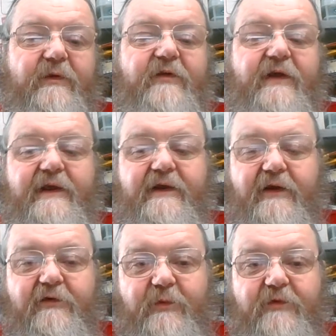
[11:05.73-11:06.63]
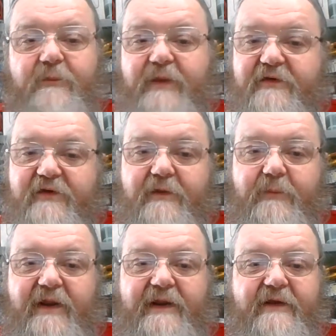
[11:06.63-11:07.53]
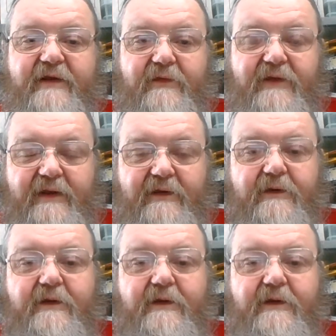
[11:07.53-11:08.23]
and taking it down to Books and Banter and playing it down there.